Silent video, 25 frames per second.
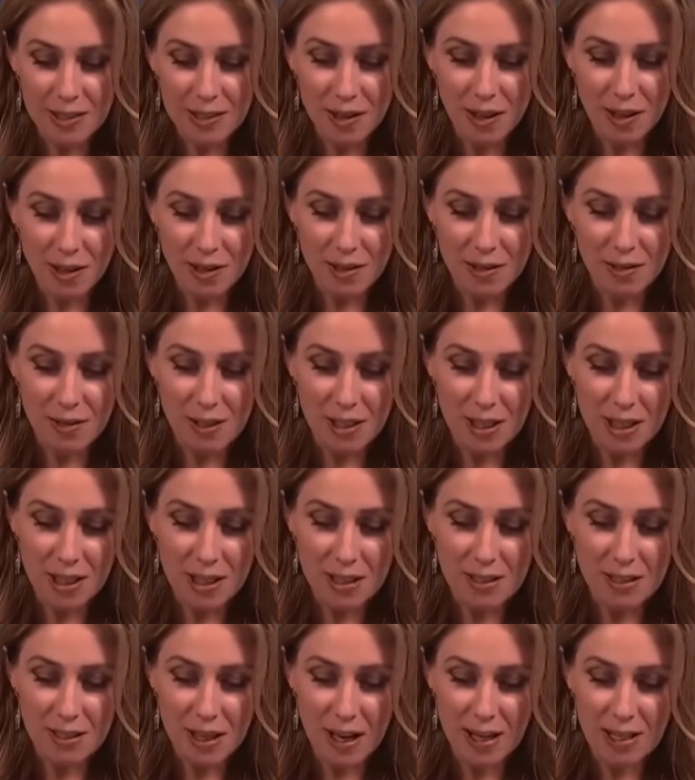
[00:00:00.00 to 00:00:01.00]
Are you seeing
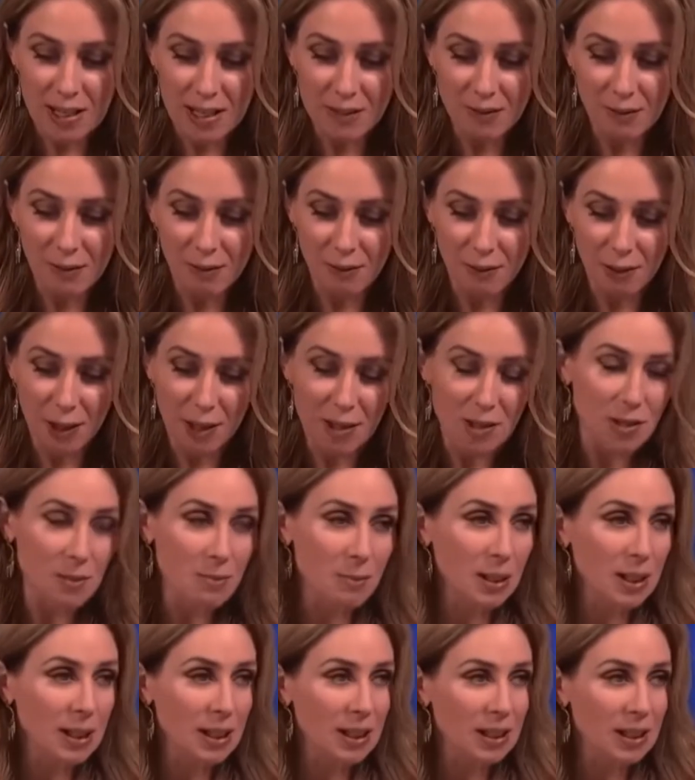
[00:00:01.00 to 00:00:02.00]
signs of inflation
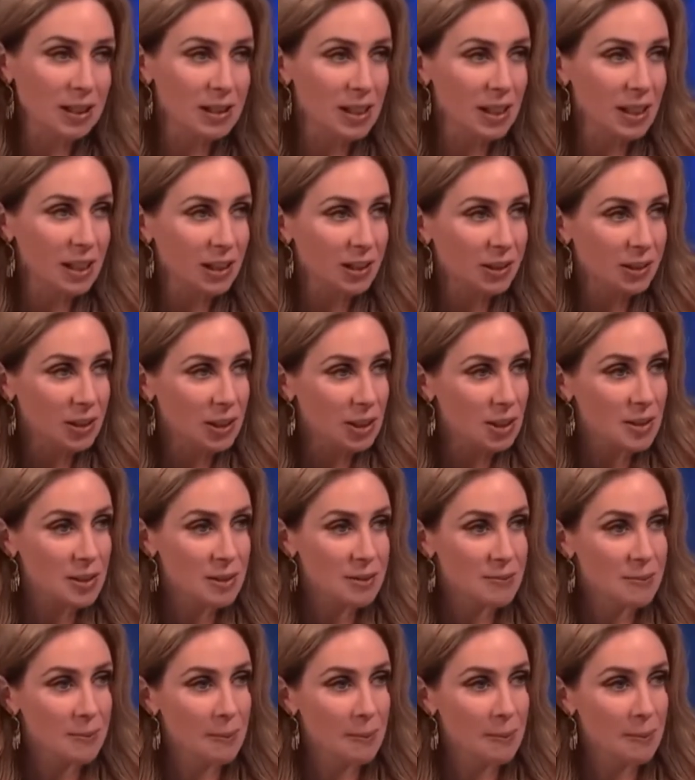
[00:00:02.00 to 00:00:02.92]
beginning to increase?